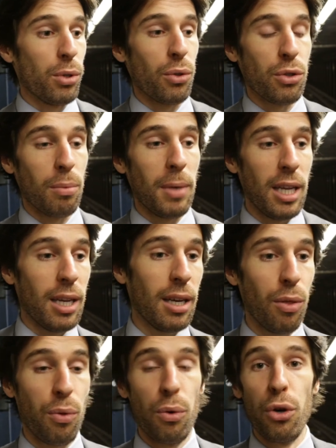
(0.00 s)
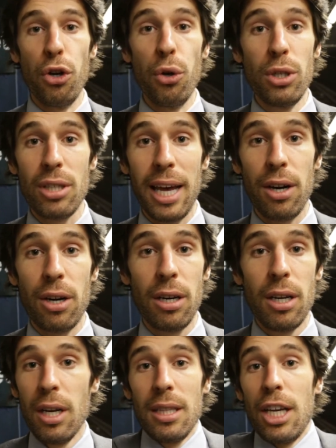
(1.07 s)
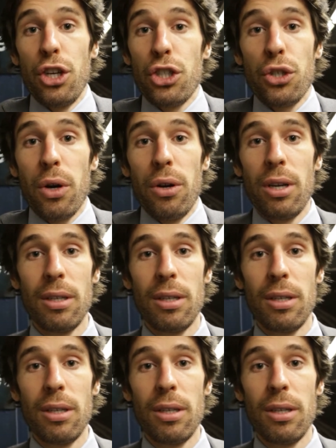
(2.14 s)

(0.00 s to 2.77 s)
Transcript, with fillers: social media, through a newsletter, then you're screwed.